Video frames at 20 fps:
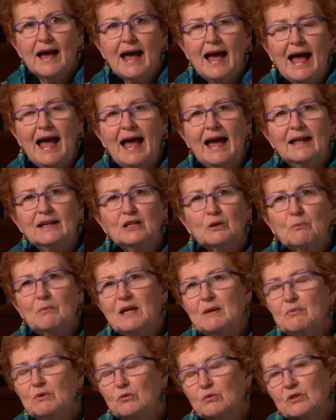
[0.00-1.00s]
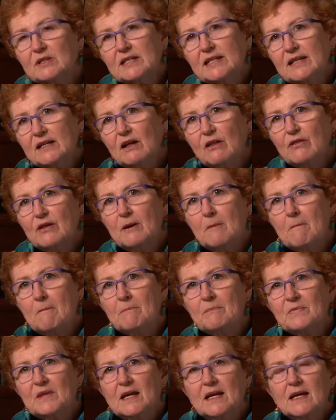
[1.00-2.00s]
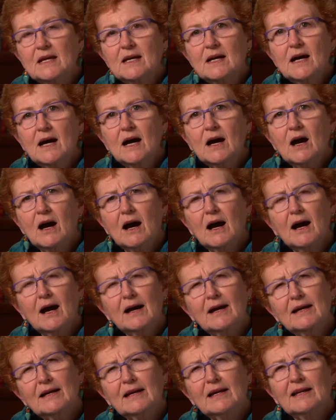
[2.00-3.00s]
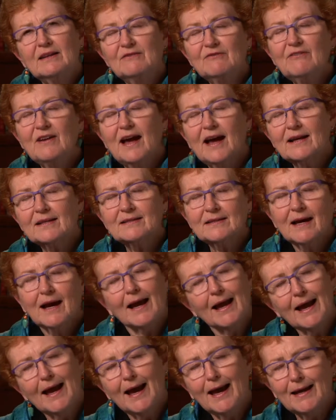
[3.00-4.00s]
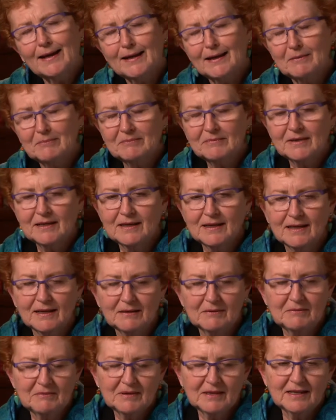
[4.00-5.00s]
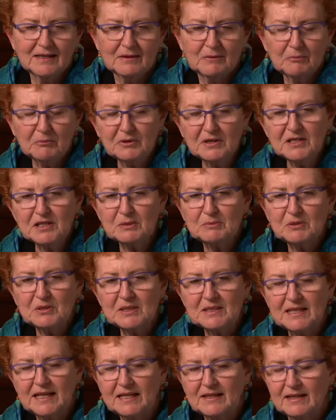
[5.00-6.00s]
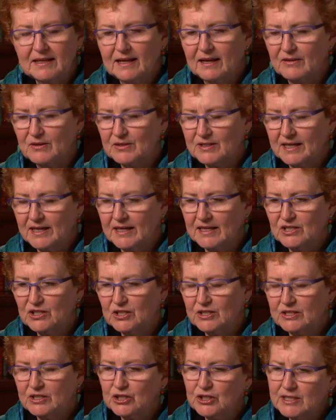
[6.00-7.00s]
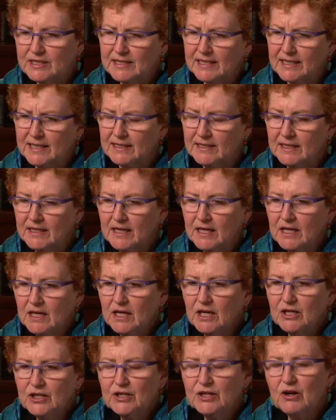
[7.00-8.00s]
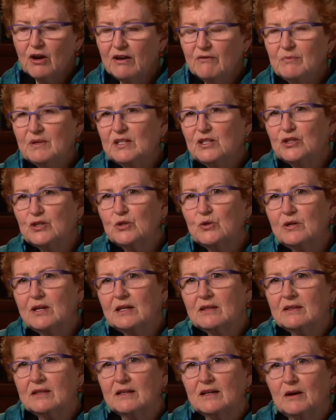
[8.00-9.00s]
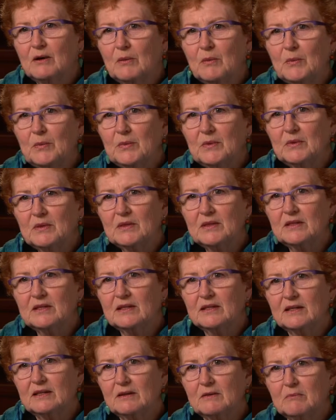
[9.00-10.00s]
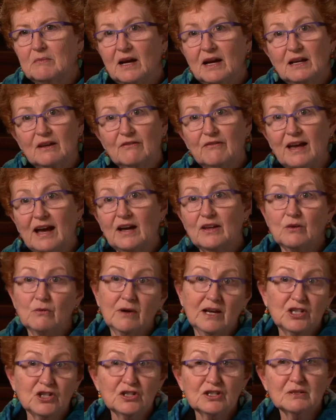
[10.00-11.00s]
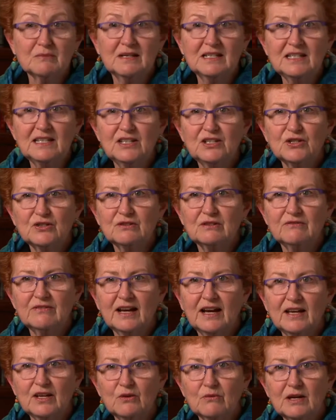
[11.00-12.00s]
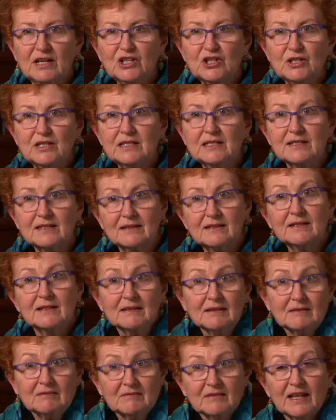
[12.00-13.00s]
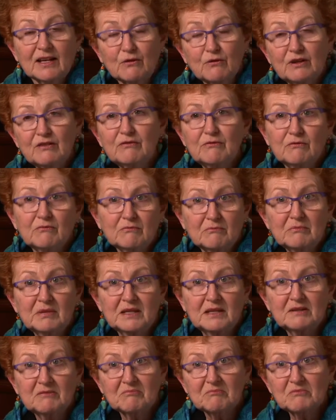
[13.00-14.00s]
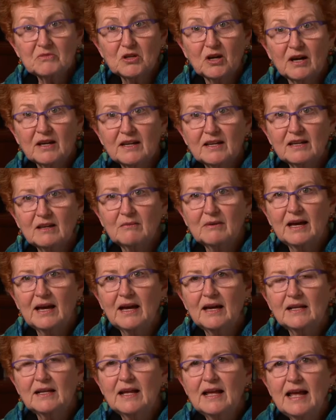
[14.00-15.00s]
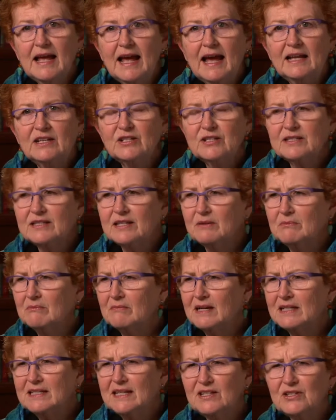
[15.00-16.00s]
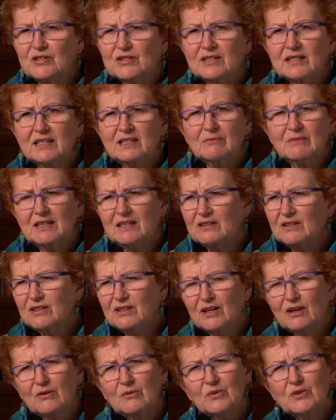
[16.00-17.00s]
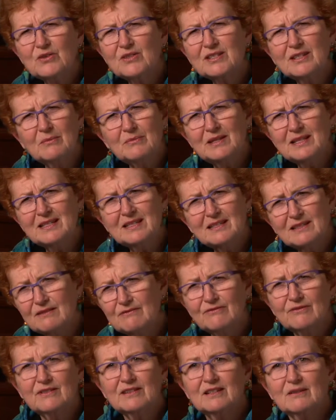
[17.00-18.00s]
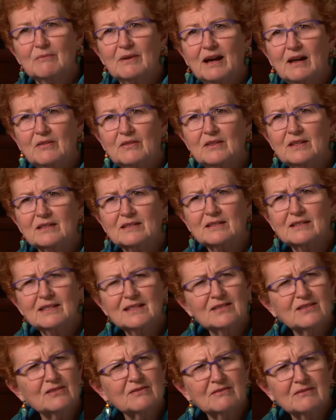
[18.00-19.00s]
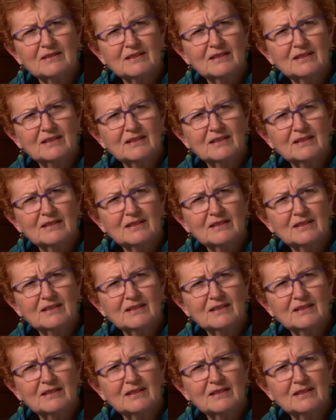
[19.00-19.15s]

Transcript: and people will tell them, in fact, I had a, a, a principal say the other day, she, she, said, You know, I've been doing the, the, my evaluations, my teacher evaluations, like we've been talking about. And she said, My teacher said to me, You know, there's something different about this. These are,